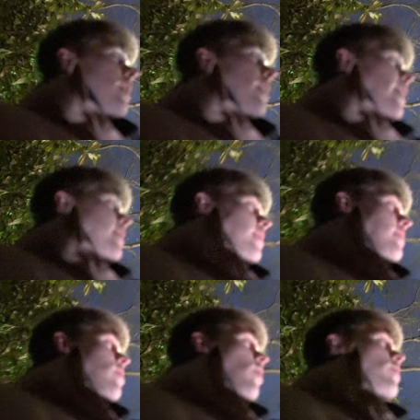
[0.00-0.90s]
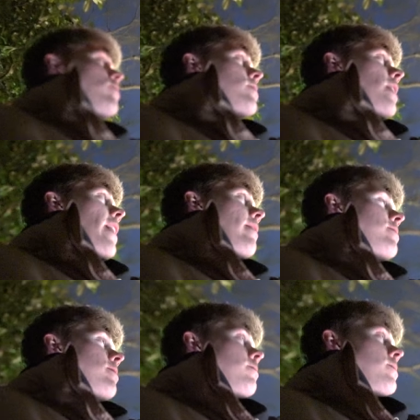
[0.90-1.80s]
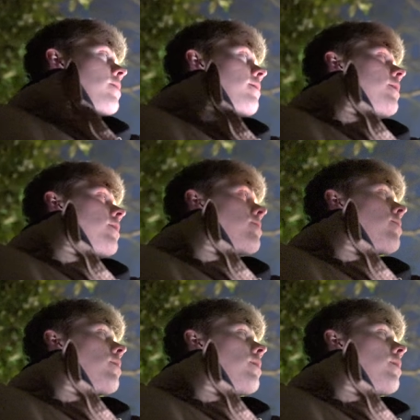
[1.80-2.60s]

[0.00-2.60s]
Yeah, I think this car used to have some stuff done to it.